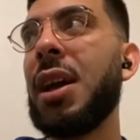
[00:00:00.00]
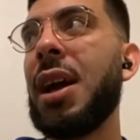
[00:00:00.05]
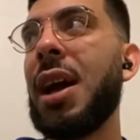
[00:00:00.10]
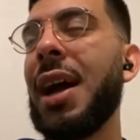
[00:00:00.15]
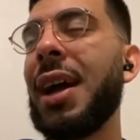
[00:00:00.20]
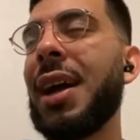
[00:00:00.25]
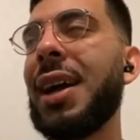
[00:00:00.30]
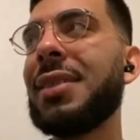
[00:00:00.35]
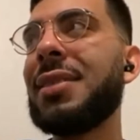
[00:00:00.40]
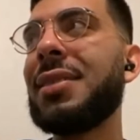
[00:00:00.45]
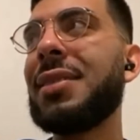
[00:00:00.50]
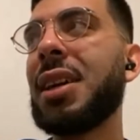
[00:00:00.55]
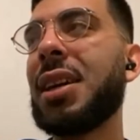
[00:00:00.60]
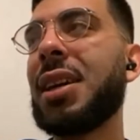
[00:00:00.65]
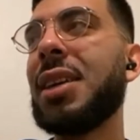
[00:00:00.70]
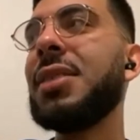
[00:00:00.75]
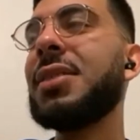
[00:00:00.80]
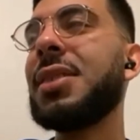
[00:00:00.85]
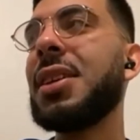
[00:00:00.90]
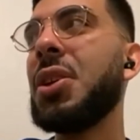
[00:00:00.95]
I guess the
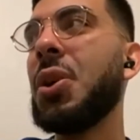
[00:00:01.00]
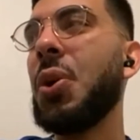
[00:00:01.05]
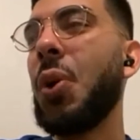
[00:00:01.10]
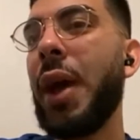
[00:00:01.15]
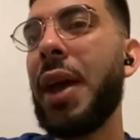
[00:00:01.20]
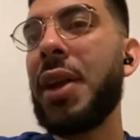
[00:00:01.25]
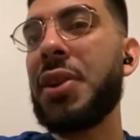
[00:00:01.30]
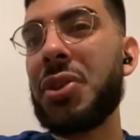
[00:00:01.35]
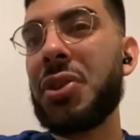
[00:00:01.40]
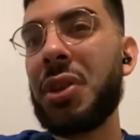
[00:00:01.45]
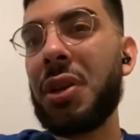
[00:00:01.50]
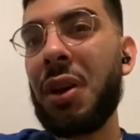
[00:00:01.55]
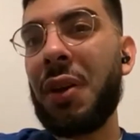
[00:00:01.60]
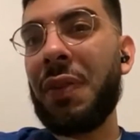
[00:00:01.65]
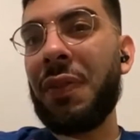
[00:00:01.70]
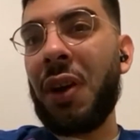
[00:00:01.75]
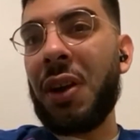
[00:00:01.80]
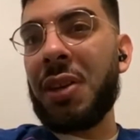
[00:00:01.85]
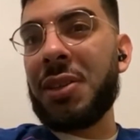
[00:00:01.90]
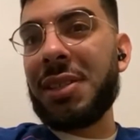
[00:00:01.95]
continuation
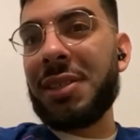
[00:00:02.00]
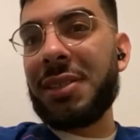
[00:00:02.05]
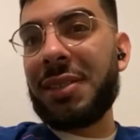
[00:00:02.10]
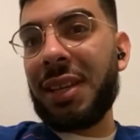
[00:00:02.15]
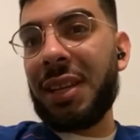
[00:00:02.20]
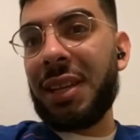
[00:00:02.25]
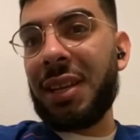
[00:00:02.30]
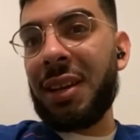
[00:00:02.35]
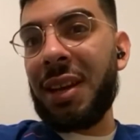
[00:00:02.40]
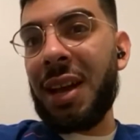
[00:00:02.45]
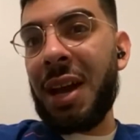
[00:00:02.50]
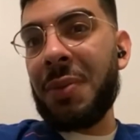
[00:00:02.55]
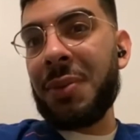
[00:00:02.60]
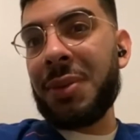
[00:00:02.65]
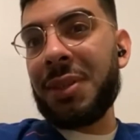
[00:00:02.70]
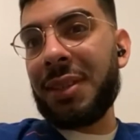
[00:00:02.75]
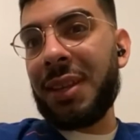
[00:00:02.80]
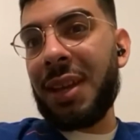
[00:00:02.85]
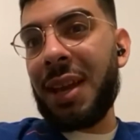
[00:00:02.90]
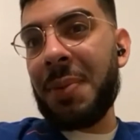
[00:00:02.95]
of Argentina, I
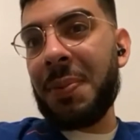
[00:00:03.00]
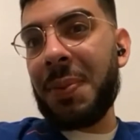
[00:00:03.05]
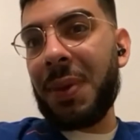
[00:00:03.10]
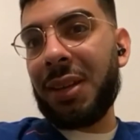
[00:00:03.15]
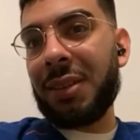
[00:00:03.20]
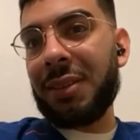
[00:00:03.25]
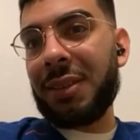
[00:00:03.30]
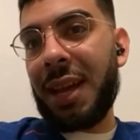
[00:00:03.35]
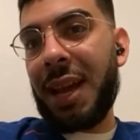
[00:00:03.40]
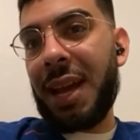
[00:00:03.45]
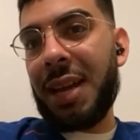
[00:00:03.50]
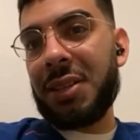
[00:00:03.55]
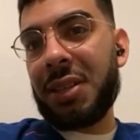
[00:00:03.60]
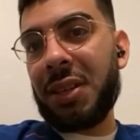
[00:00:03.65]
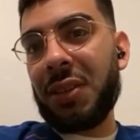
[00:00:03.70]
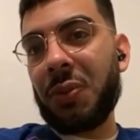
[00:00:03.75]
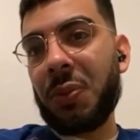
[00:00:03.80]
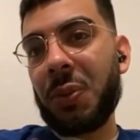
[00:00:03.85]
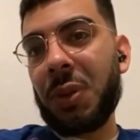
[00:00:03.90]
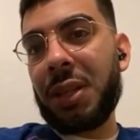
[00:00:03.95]
would say, because they had
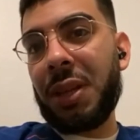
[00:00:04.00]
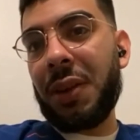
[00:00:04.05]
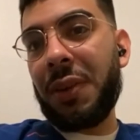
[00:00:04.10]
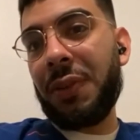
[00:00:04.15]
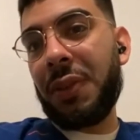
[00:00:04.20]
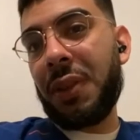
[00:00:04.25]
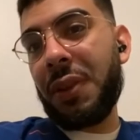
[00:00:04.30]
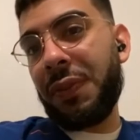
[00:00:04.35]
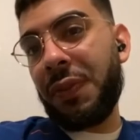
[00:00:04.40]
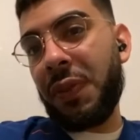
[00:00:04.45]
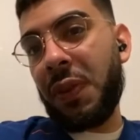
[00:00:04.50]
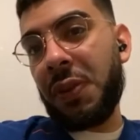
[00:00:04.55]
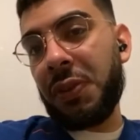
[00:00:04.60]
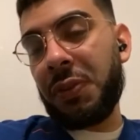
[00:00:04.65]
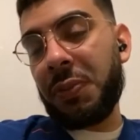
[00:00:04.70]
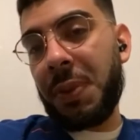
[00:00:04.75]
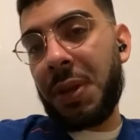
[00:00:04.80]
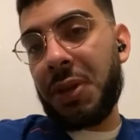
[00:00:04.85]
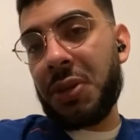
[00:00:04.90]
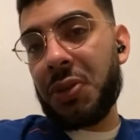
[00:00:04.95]
just won their
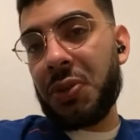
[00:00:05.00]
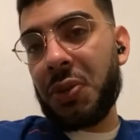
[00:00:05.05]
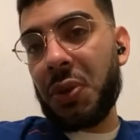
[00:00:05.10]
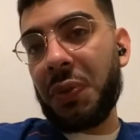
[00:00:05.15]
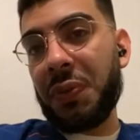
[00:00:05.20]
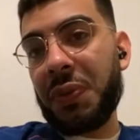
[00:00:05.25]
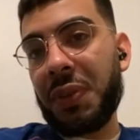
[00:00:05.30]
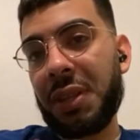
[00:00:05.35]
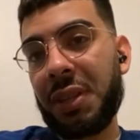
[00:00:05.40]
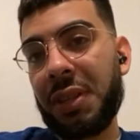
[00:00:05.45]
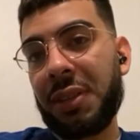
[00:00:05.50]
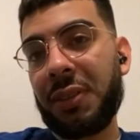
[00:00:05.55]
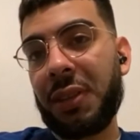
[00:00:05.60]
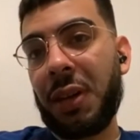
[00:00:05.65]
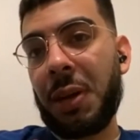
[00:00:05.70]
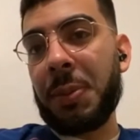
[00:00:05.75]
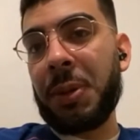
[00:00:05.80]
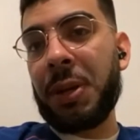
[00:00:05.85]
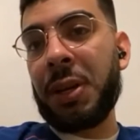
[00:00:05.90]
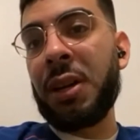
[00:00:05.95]
first major trophy this
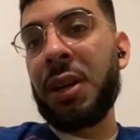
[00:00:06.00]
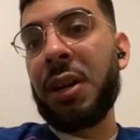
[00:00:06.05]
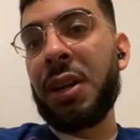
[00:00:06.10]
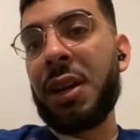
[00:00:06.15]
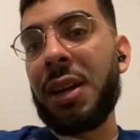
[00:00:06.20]
summer.